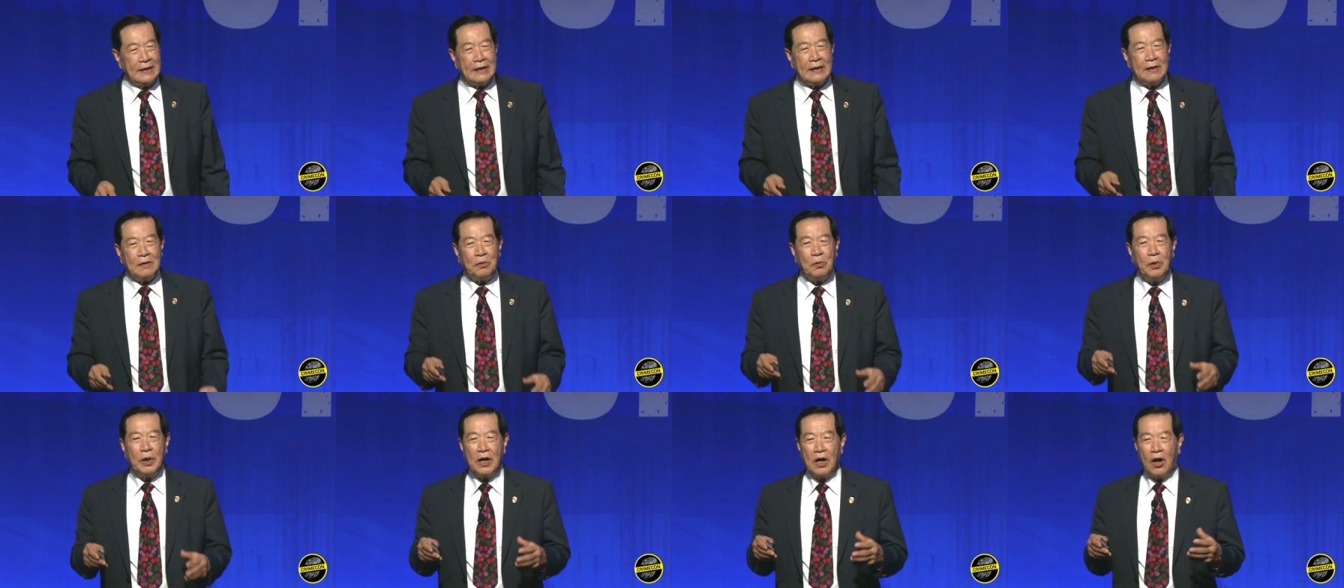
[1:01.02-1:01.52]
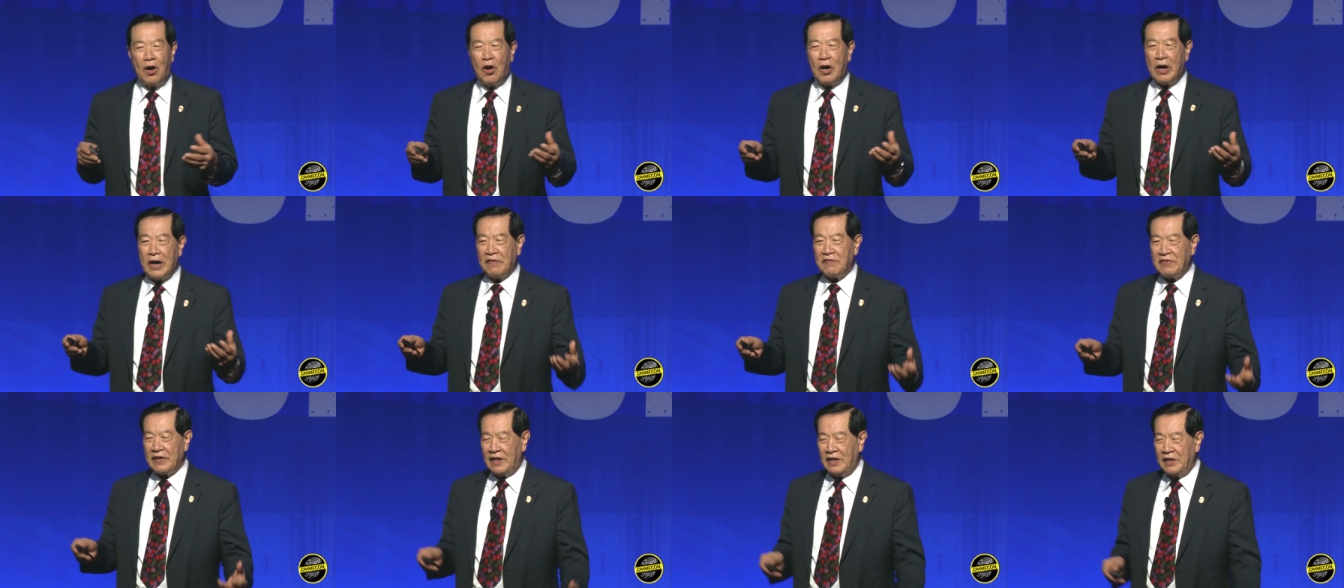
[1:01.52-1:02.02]
we all
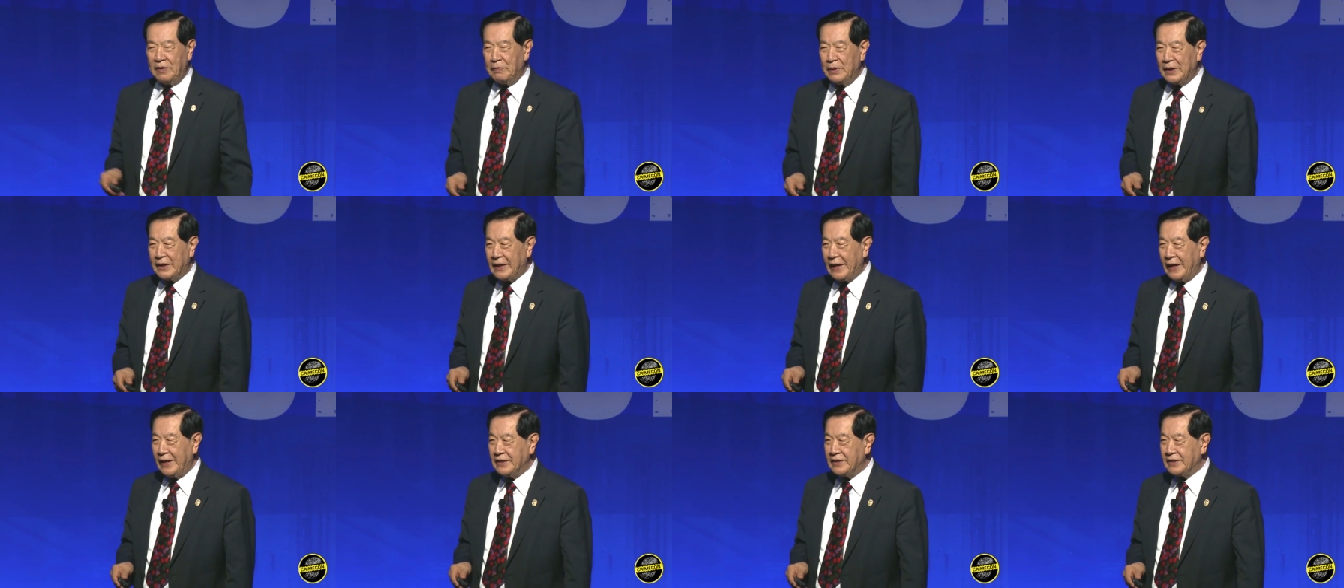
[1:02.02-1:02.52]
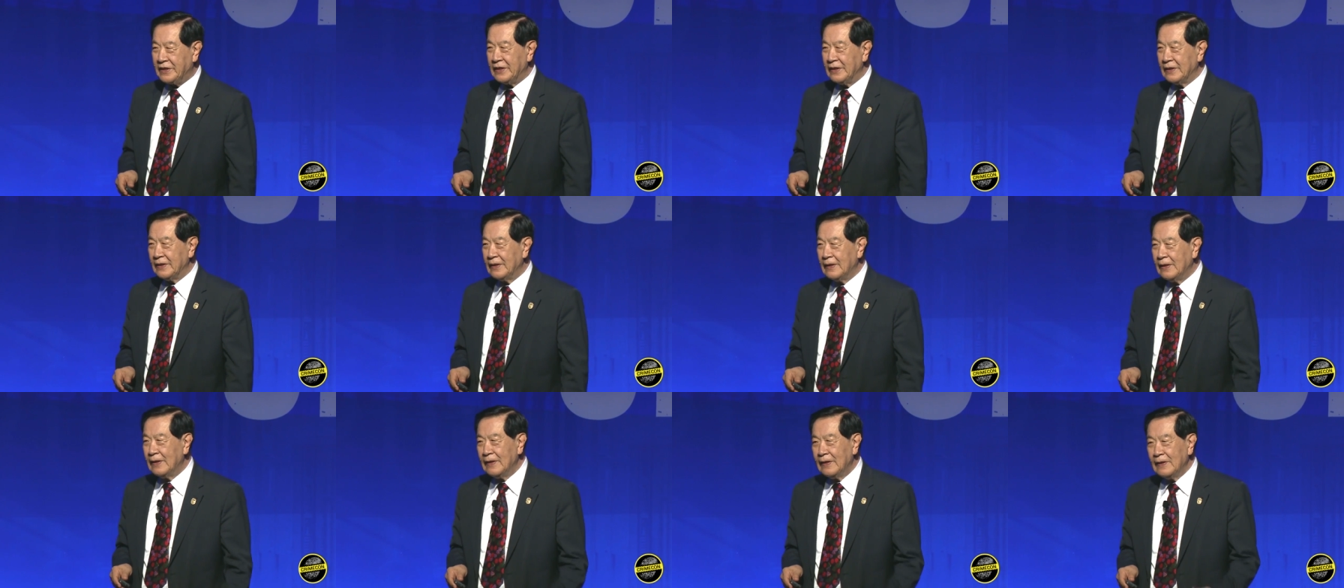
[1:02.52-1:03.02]
have a limitation.
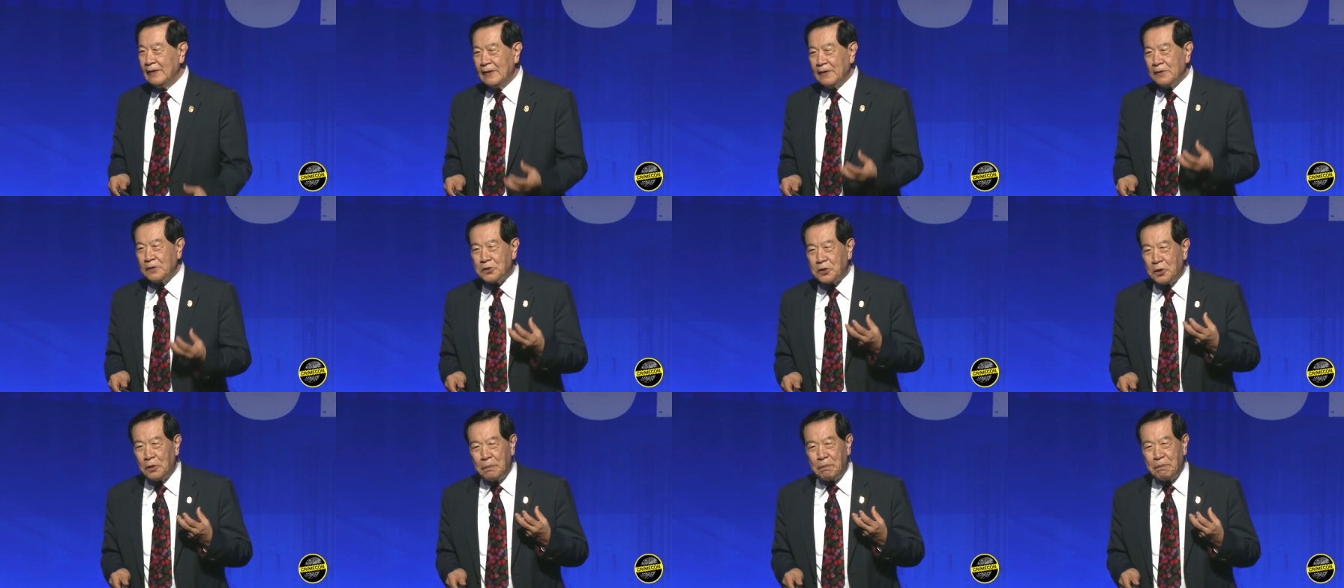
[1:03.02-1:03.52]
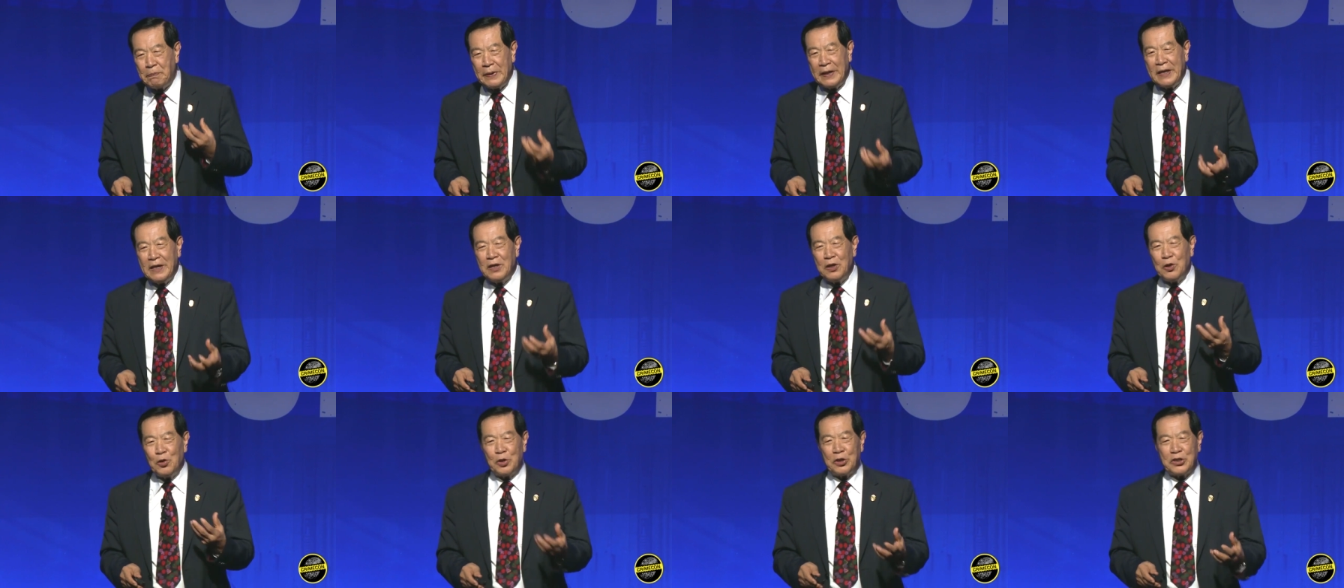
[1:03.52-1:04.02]
So be
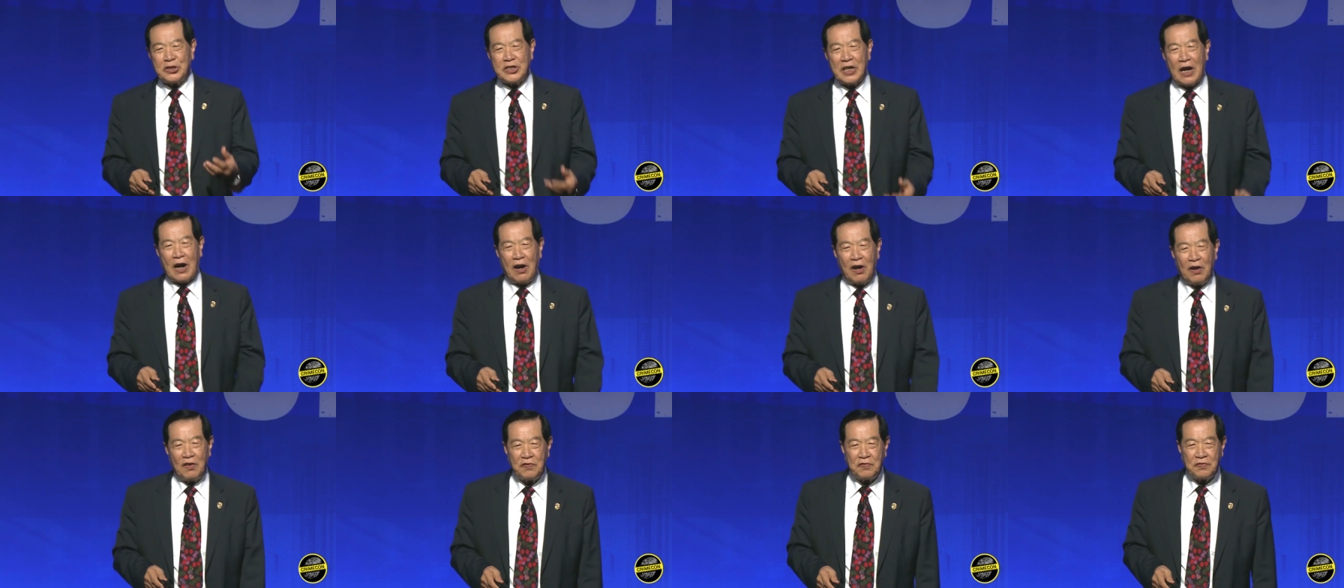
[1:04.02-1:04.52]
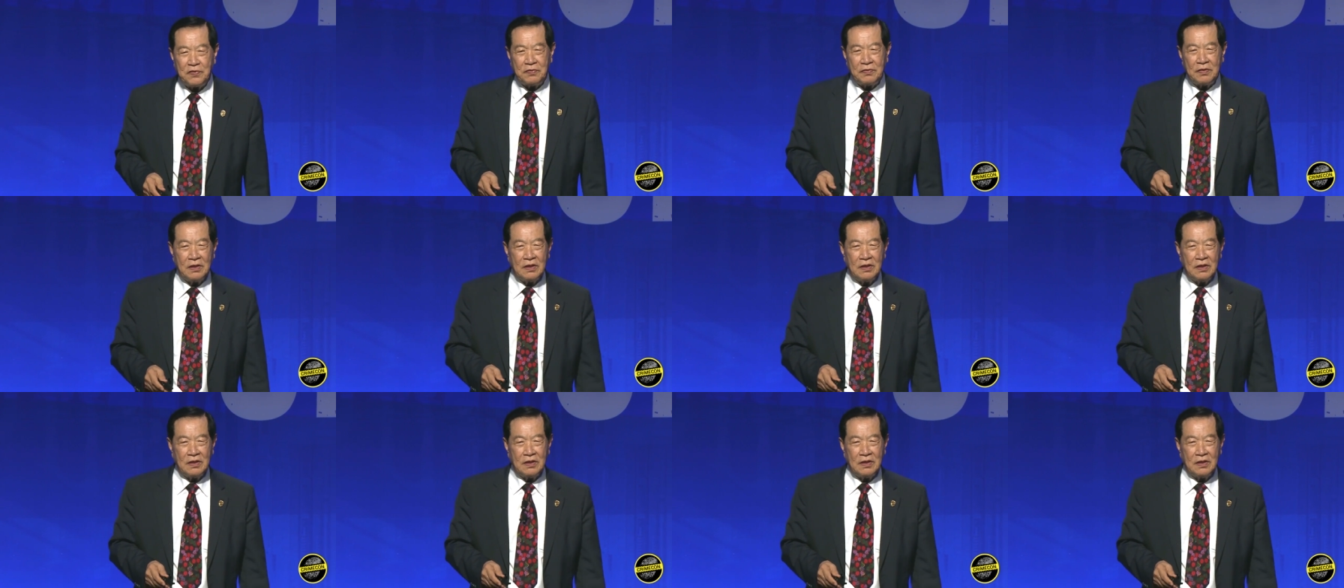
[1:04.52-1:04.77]
yourself,